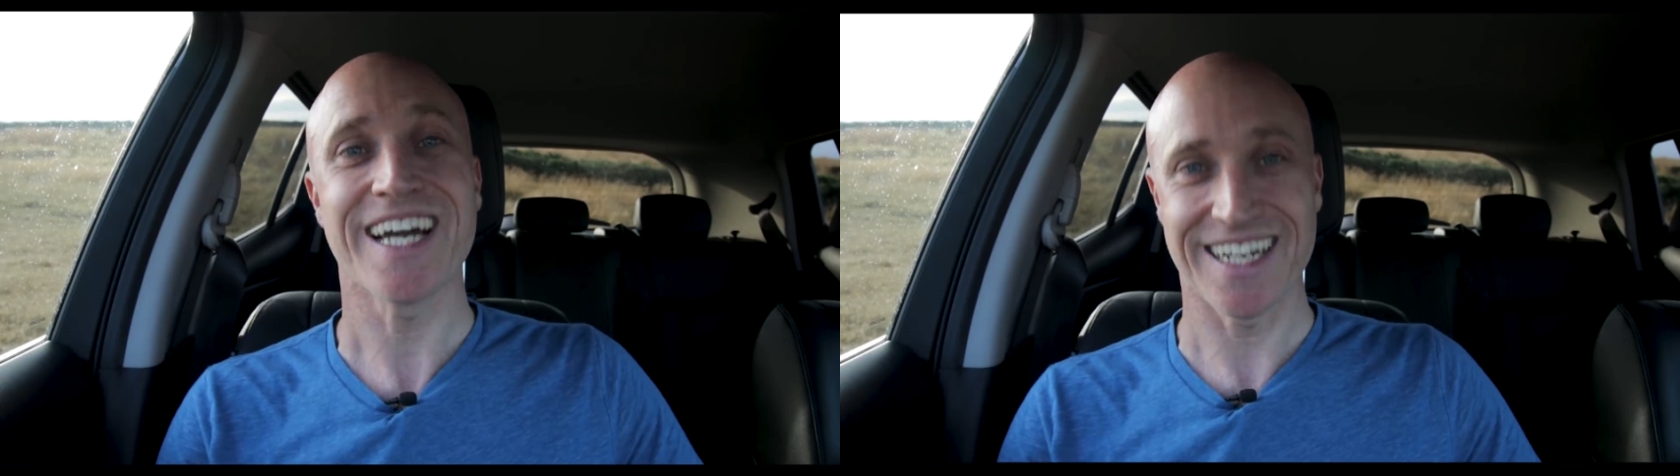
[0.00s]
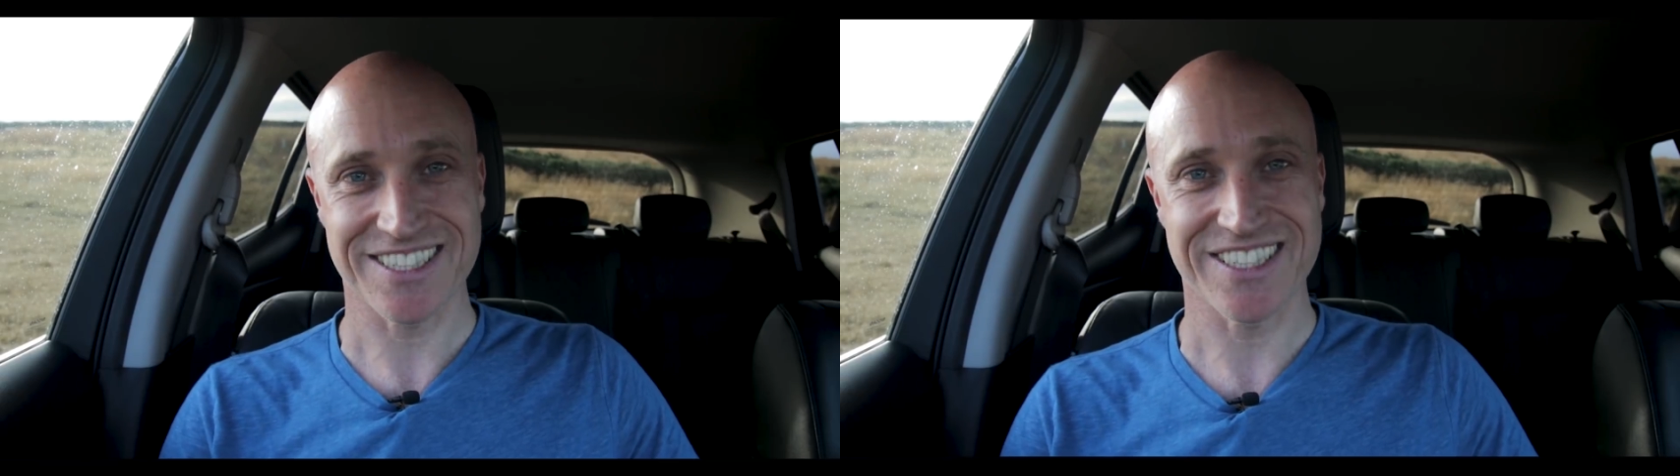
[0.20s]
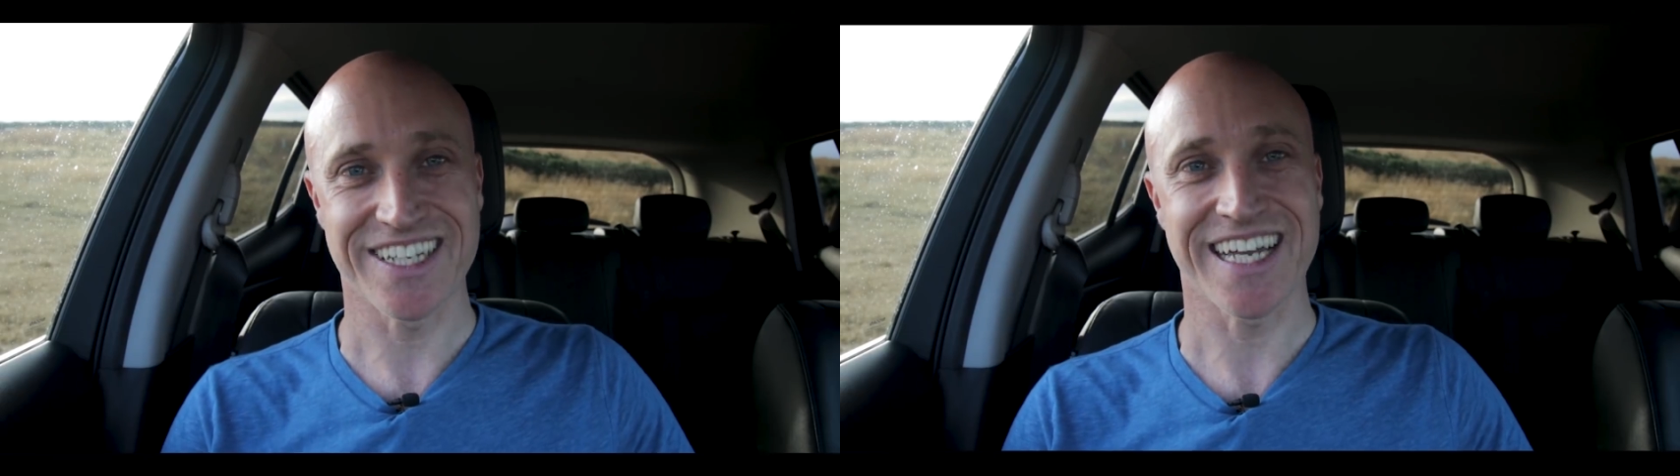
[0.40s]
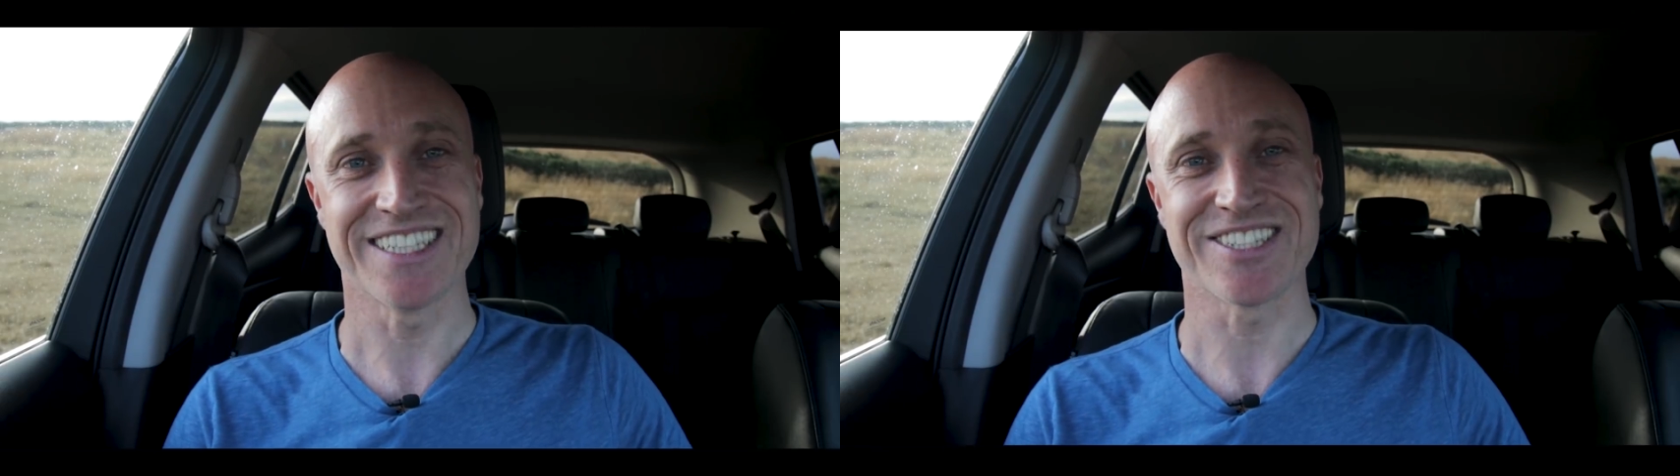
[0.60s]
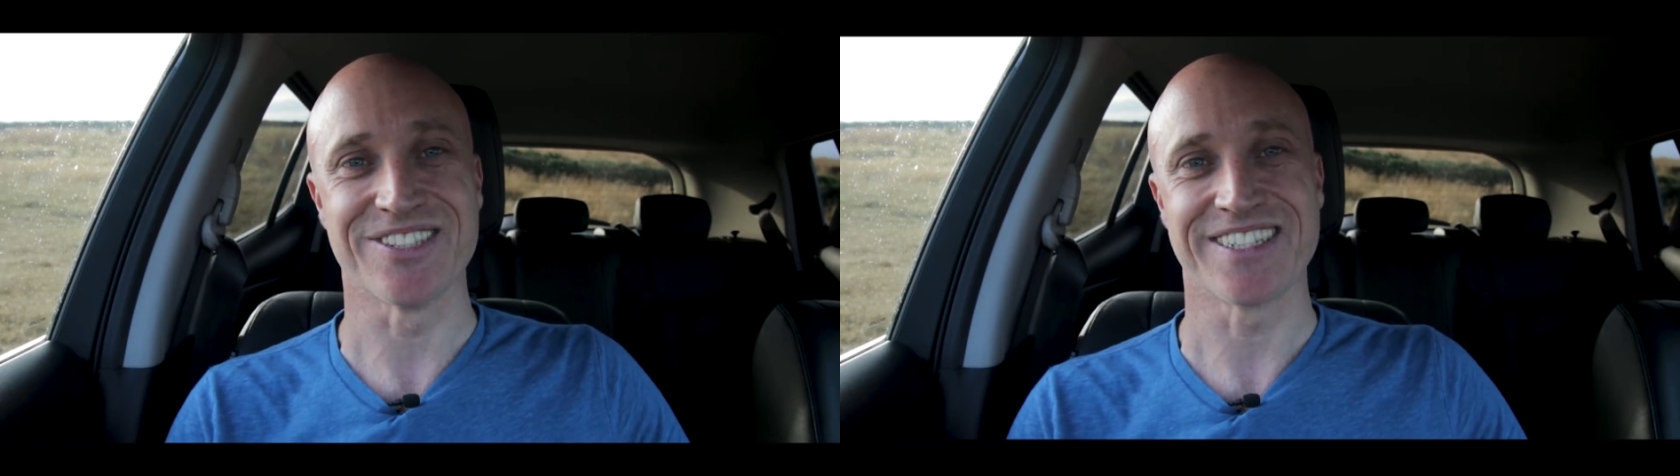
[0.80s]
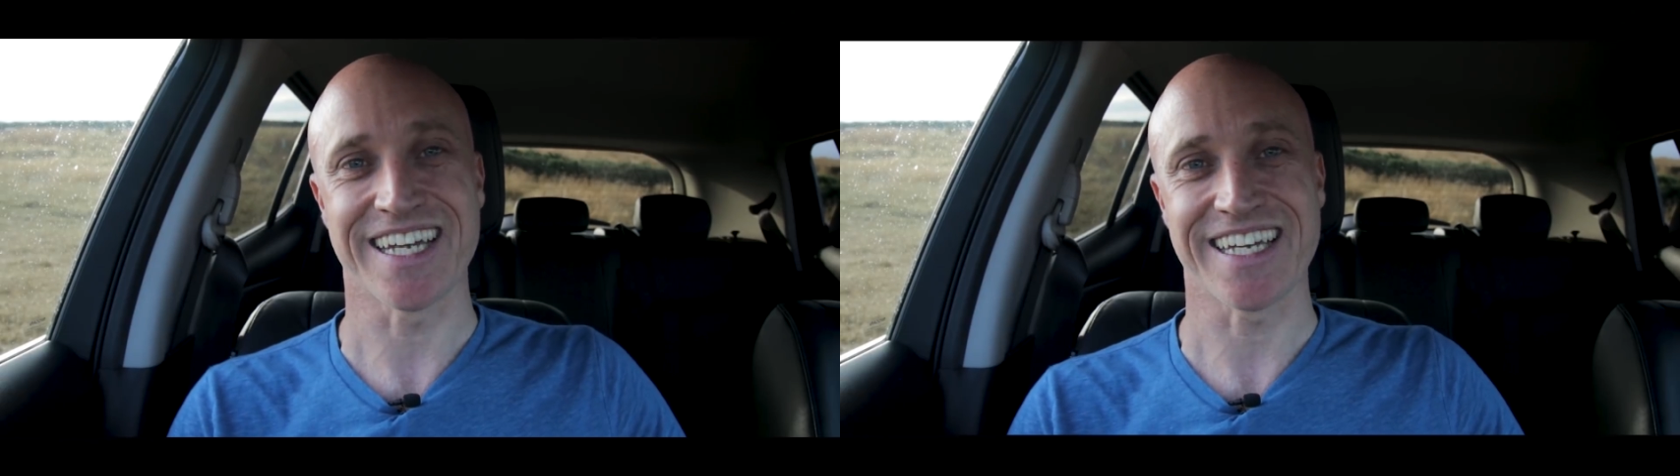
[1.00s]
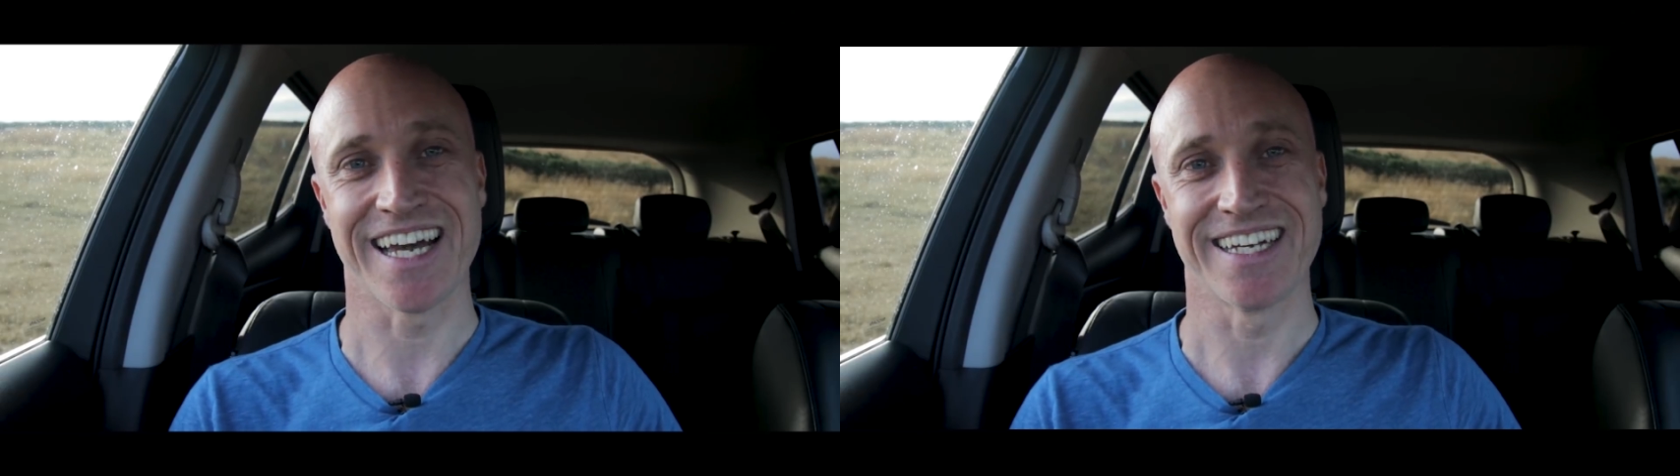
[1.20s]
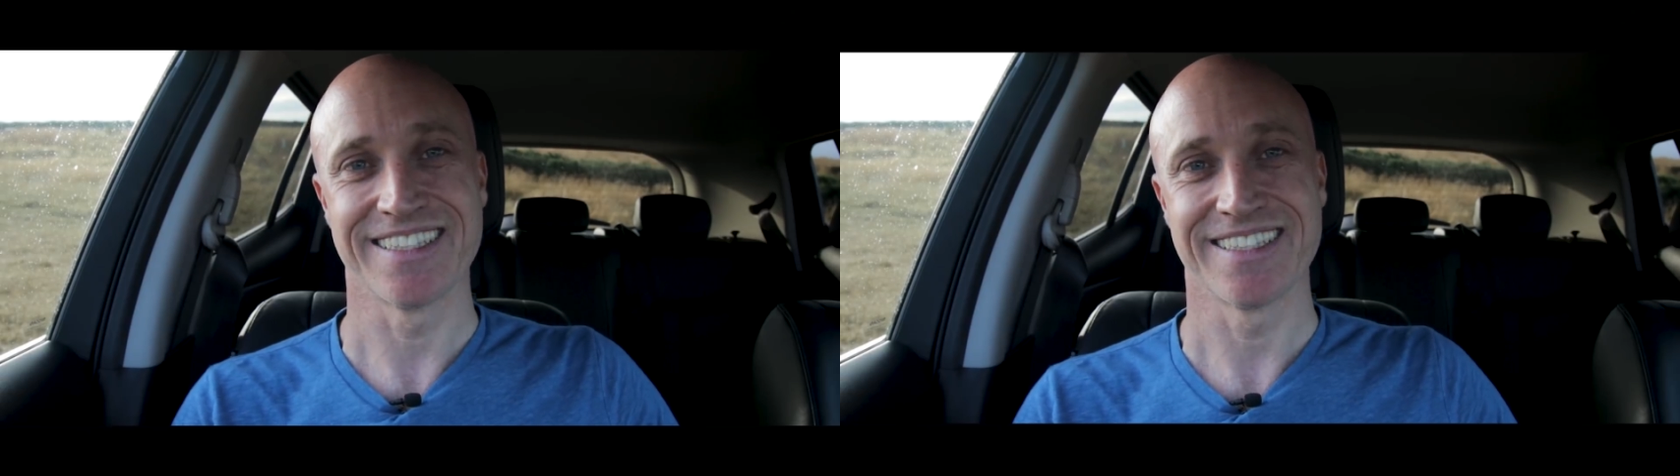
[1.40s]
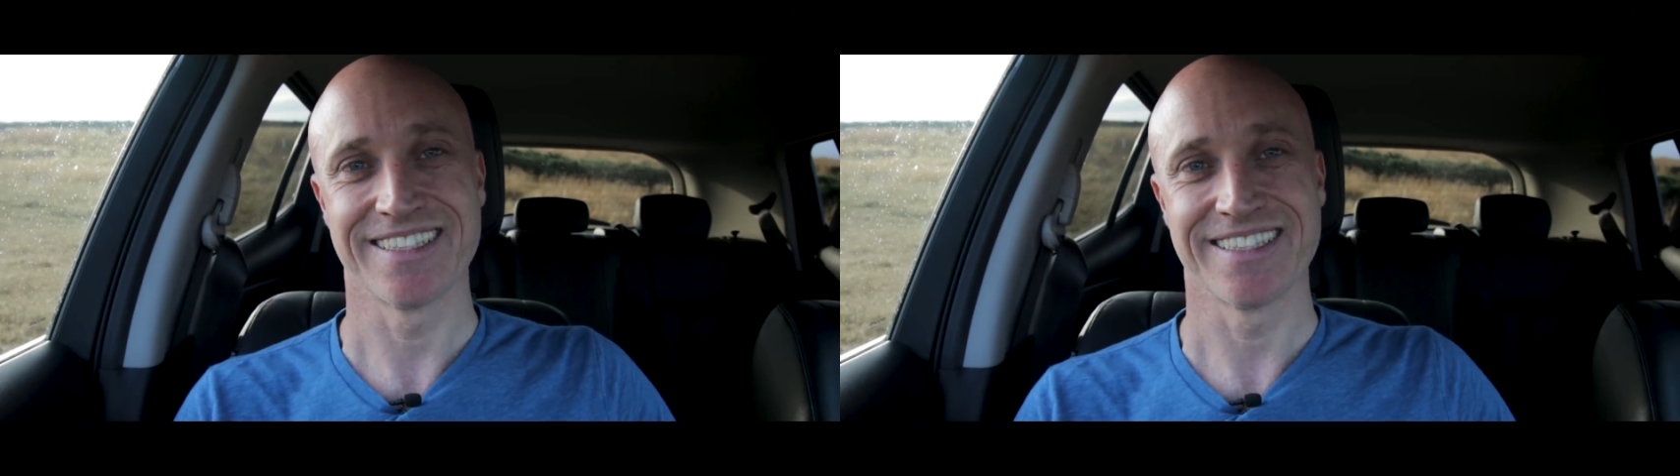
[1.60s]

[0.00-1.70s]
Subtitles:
and I'll see you again soon. Take care.